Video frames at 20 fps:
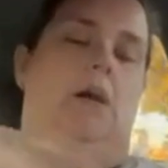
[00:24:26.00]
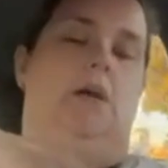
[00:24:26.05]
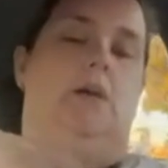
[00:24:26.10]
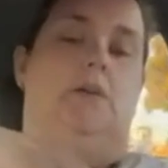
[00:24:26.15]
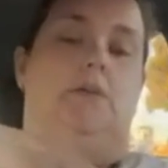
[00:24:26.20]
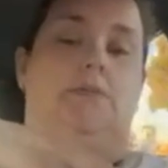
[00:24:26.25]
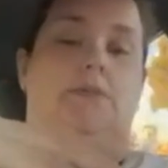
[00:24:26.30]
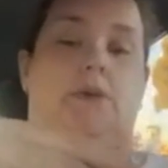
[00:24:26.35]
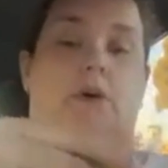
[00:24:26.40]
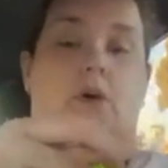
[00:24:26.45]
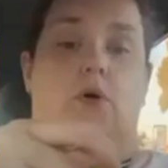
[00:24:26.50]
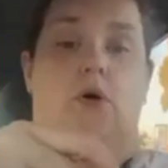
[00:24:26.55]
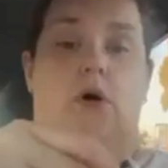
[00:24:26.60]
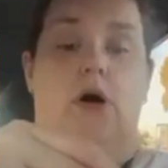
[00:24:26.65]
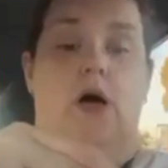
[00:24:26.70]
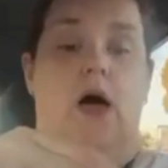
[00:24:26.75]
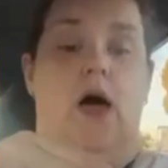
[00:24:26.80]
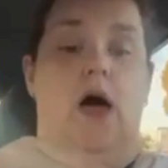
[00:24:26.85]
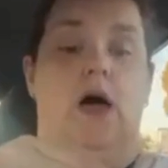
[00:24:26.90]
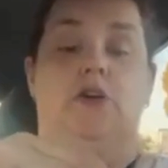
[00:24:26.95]
So
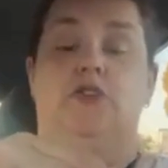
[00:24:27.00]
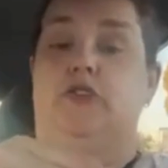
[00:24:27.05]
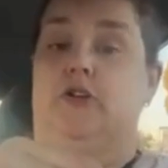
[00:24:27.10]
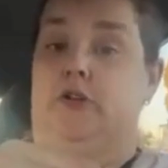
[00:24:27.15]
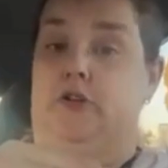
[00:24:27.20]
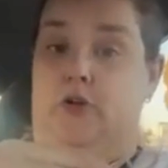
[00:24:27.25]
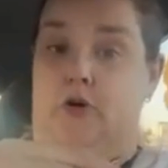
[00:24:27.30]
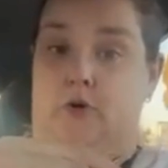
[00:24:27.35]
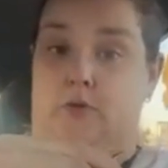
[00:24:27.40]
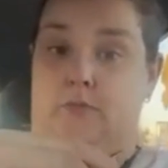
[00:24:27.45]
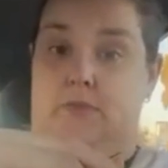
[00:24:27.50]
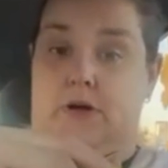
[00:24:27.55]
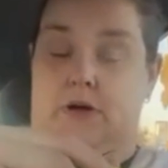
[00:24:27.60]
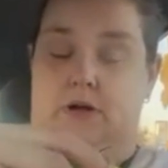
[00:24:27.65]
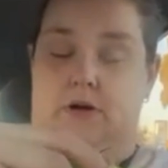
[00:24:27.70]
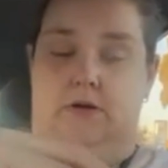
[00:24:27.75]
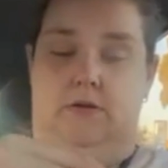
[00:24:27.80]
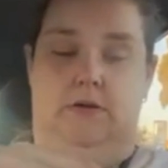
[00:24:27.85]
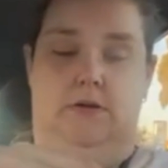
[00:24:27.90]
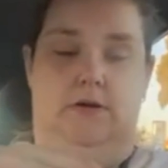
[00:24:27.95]
I should have known
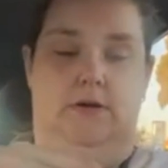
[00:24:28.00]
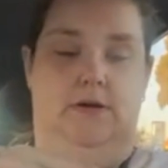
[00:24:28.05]
better